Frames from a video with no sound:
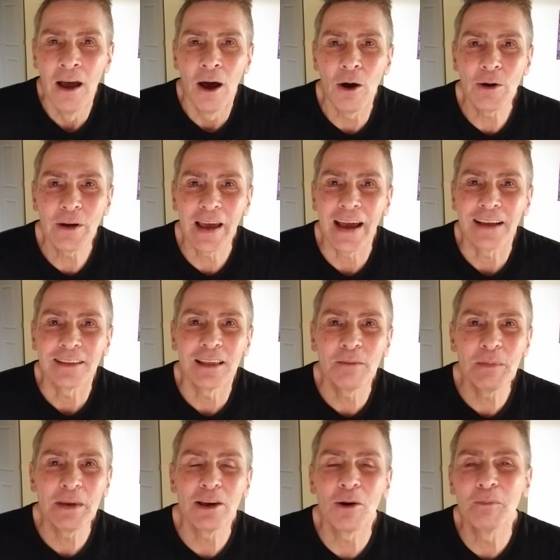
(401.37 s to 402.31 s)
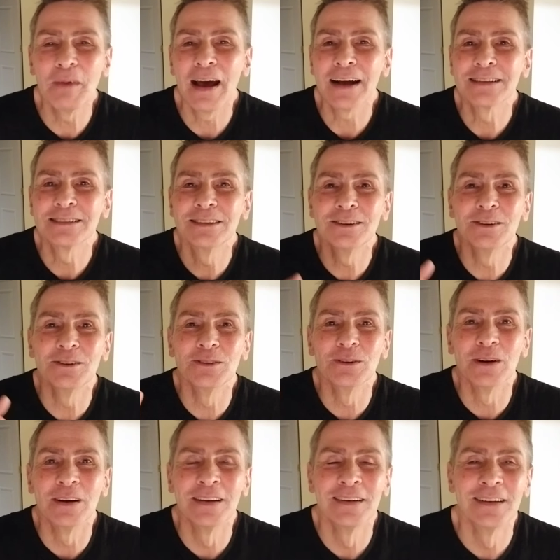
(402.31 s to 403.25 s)
Okay, let me go back
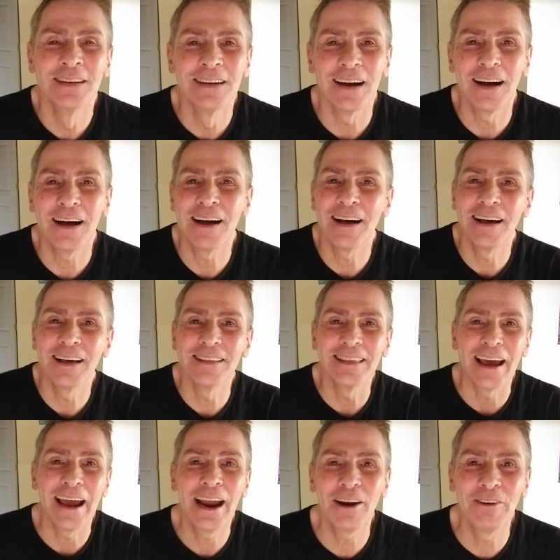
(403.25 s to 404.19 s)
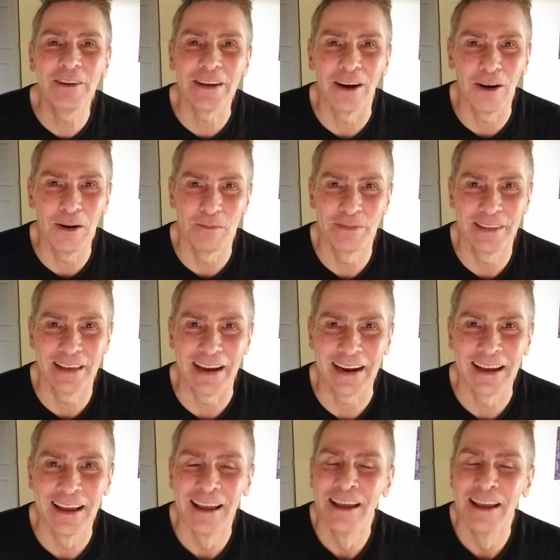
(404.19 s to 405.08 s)
to the hairy arm thing.